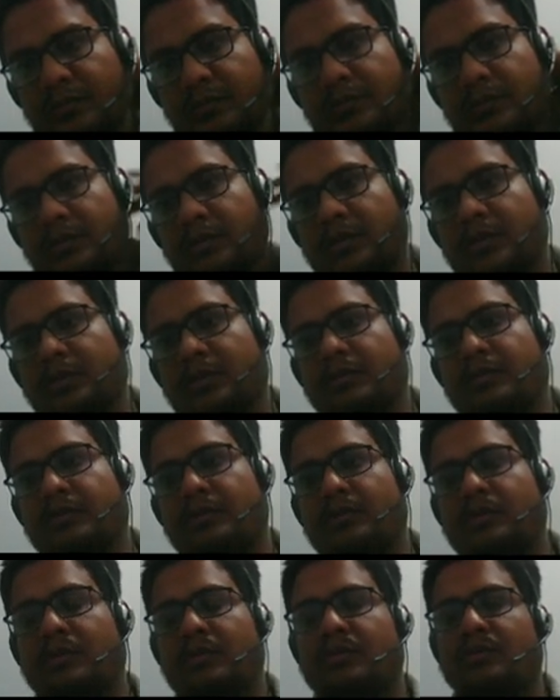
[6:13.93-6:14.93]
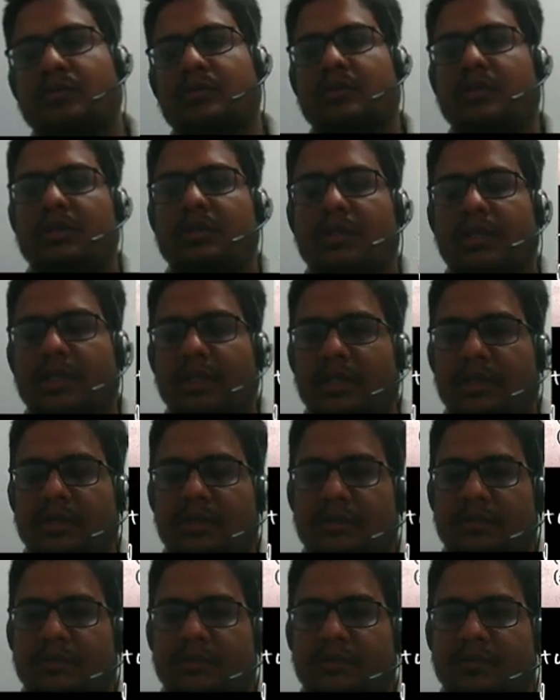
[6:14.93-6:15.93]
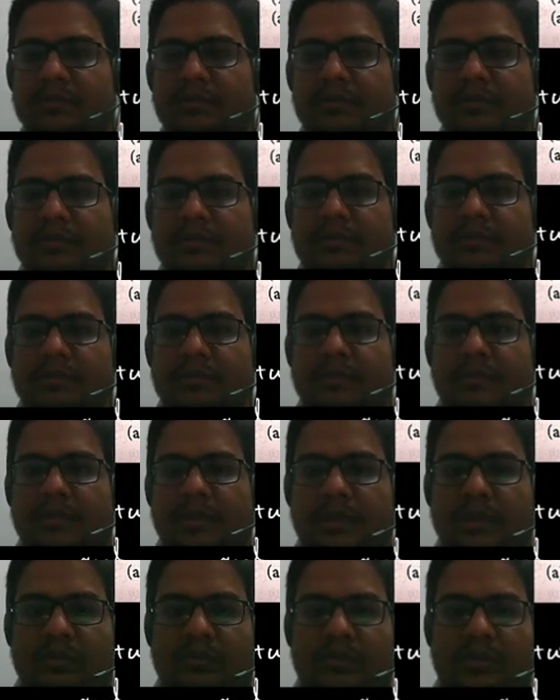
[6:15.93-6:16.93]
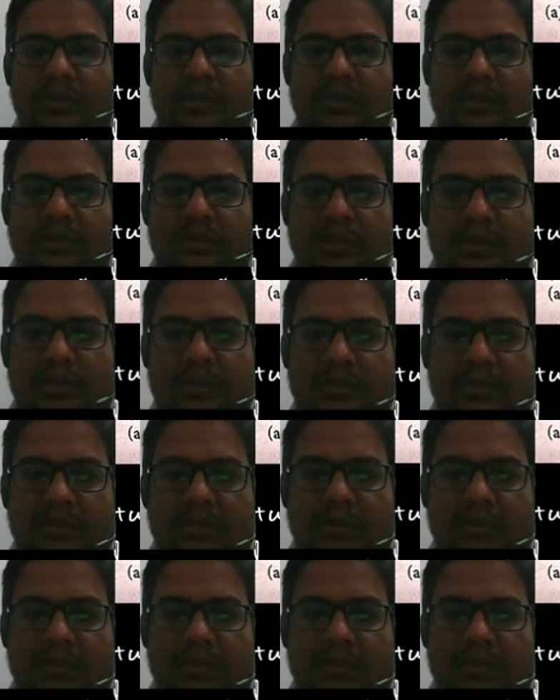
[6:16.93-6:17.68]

4 to the 8, 8 to the 16.